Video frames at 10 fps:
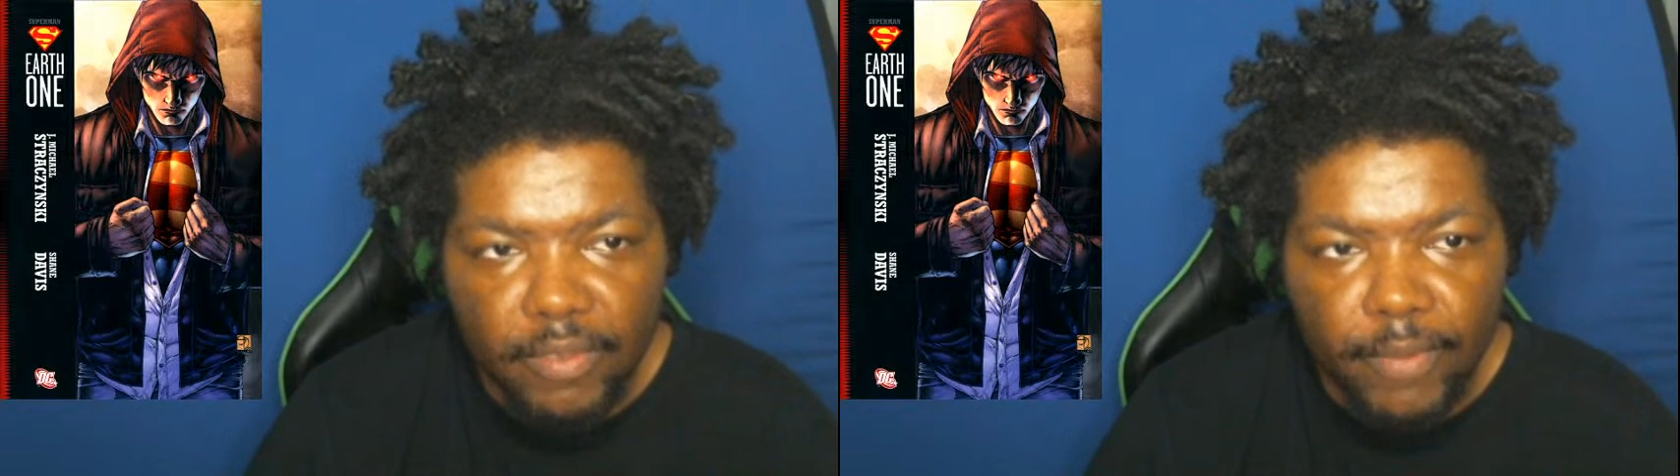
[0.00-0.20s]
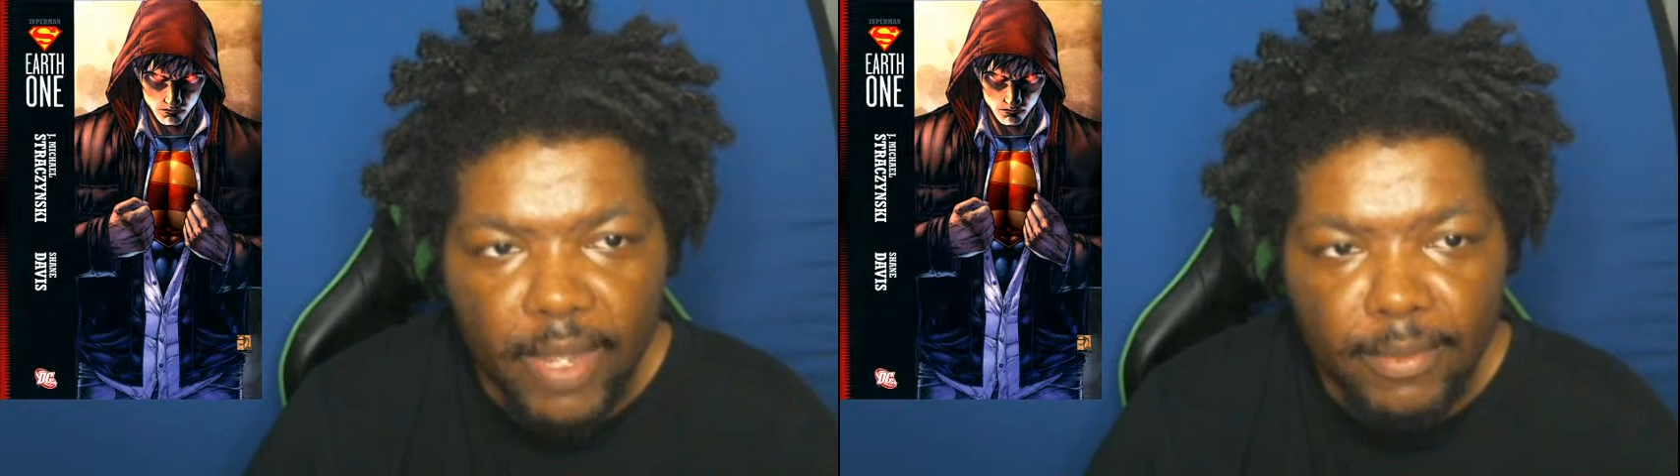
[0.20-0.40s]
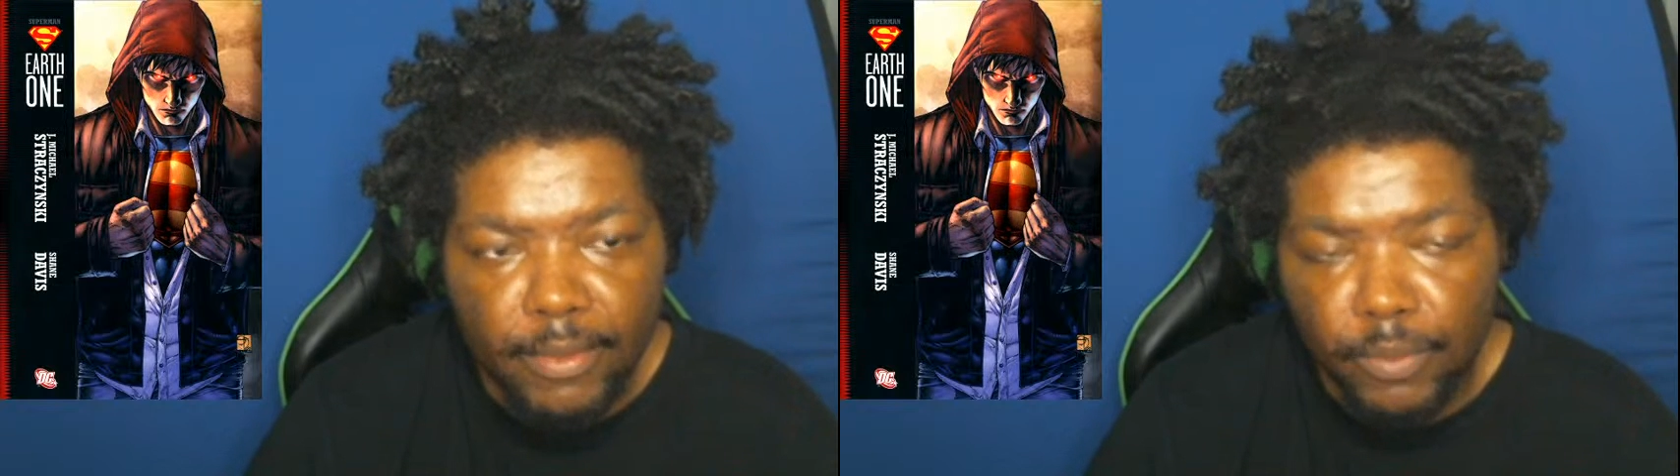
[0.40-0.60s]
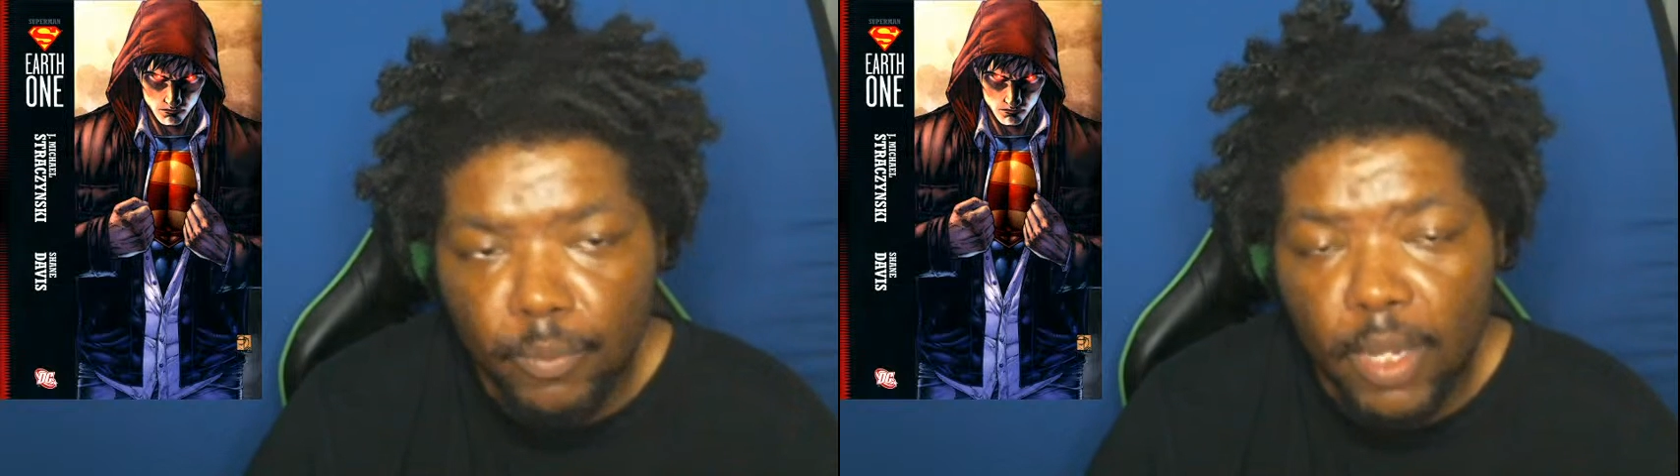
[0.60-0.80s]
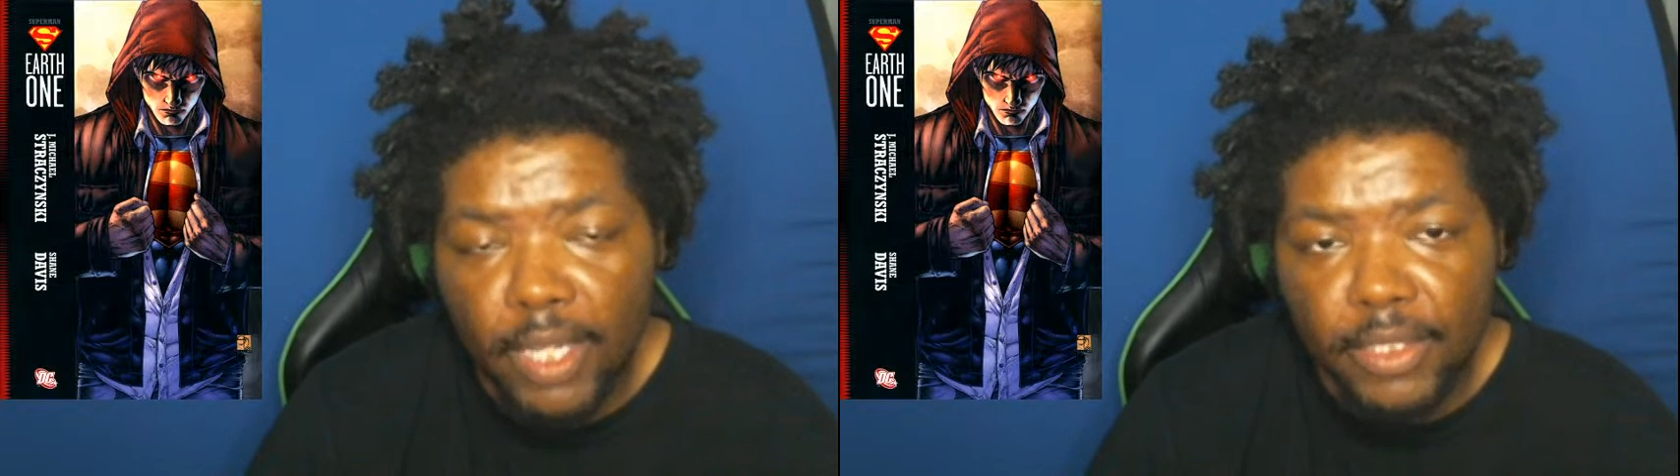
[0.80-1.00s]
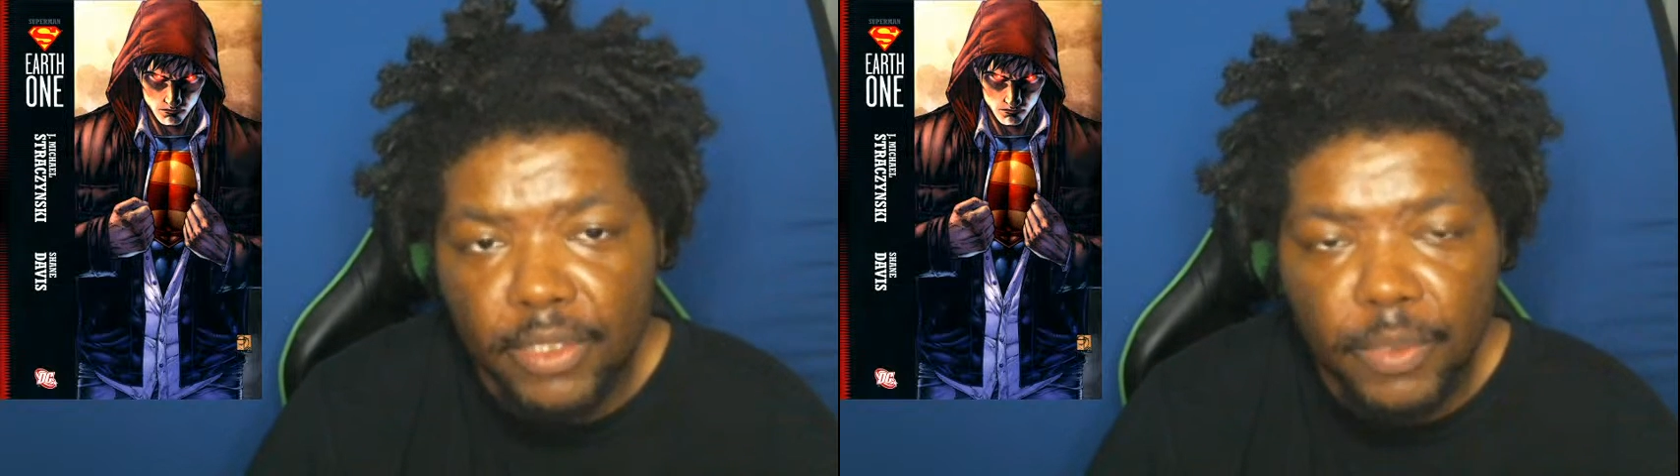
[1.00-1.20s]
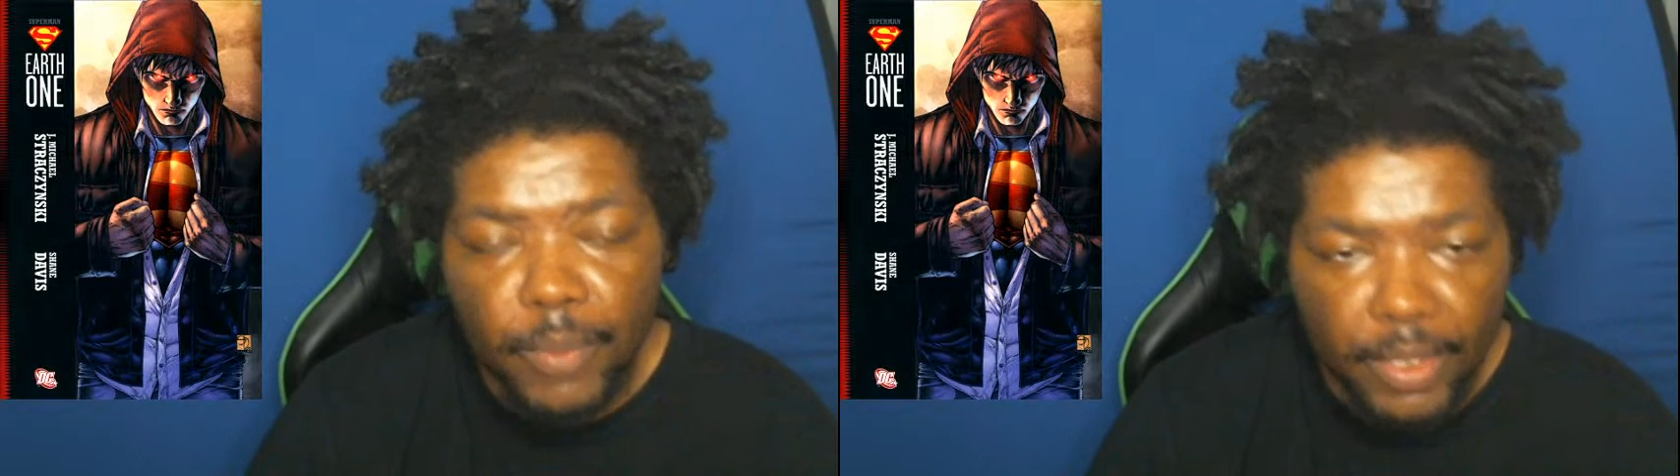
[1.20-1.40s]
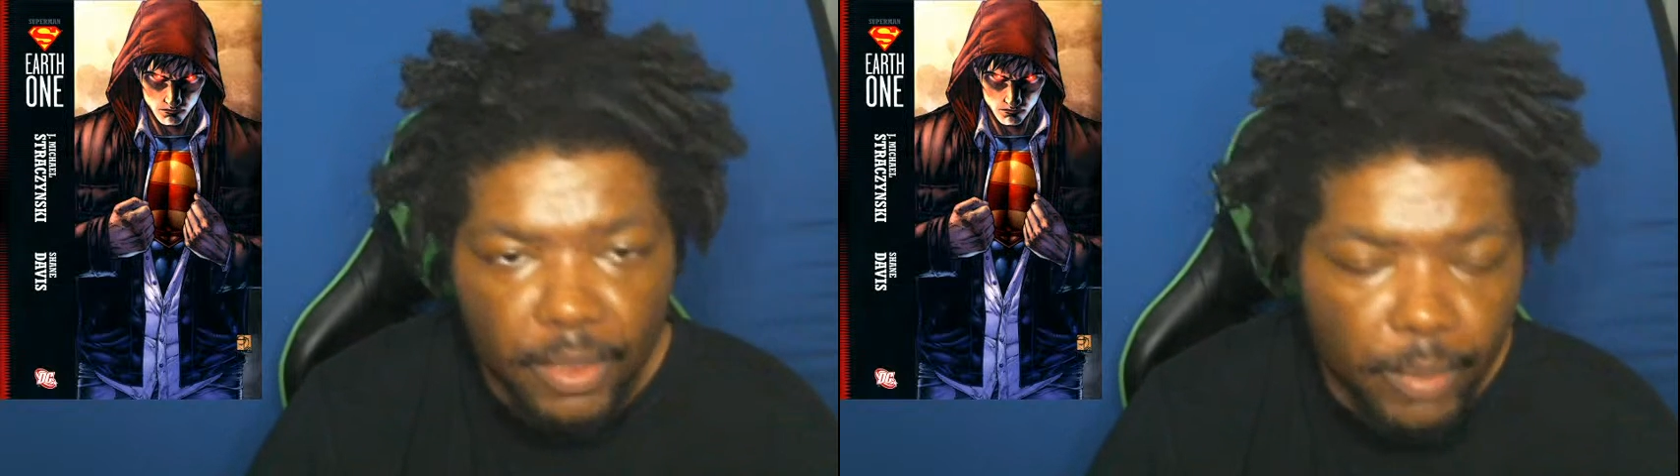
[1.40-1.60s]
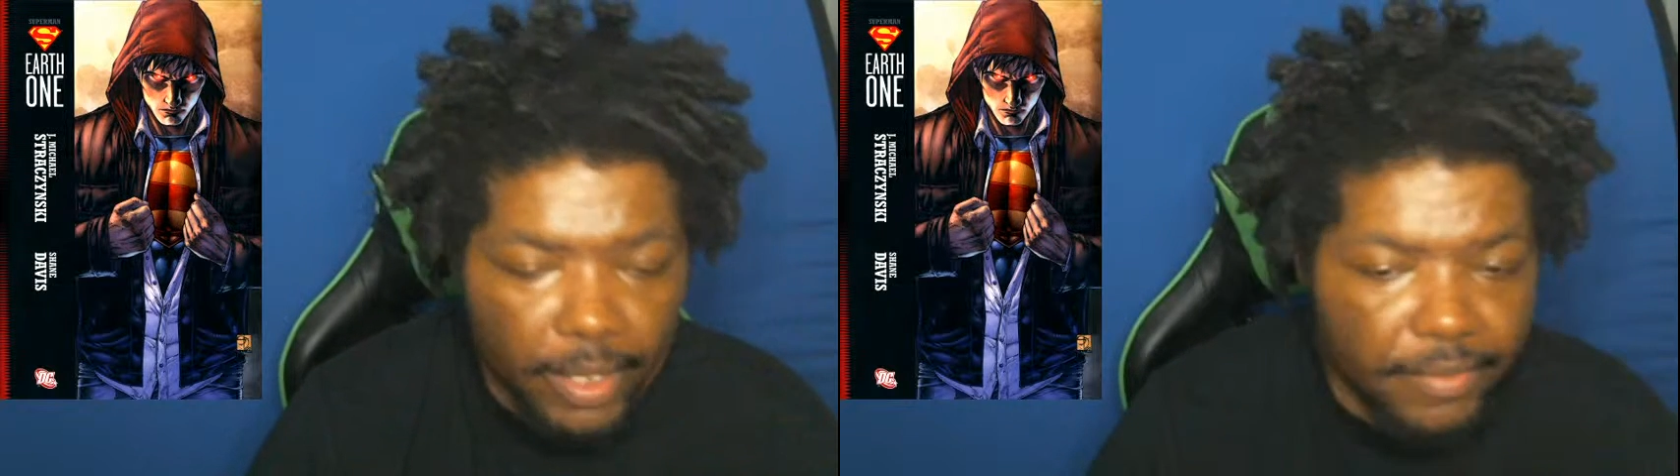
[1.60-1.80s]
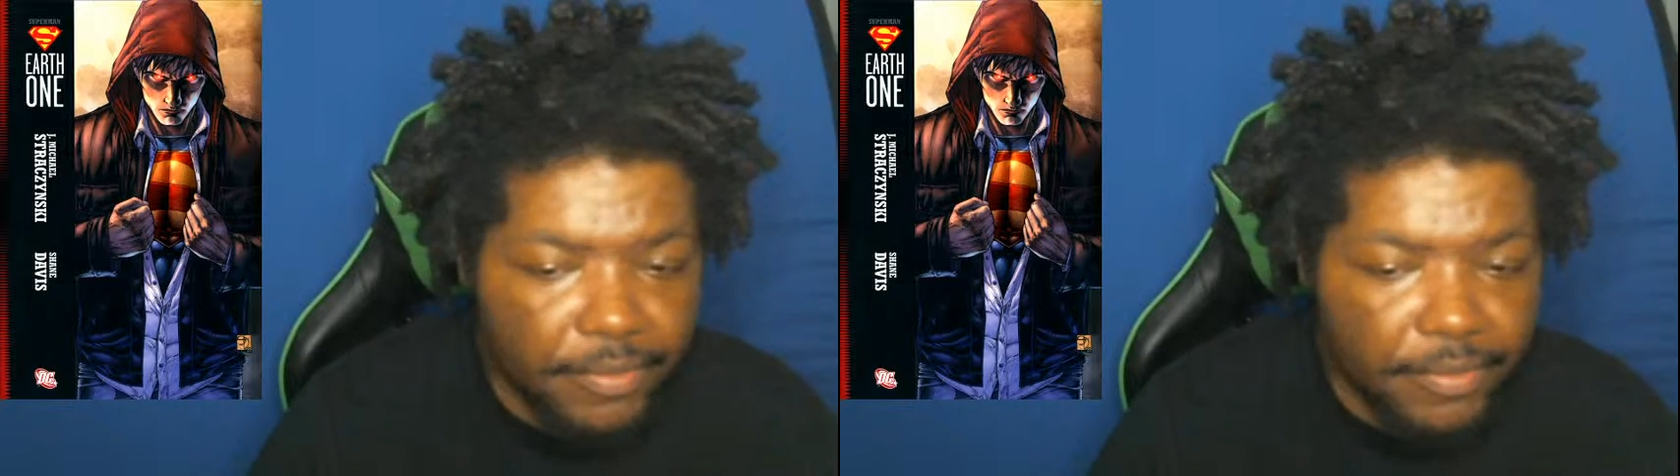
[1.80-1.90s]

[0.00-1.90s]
volumes 1, 2, and 3.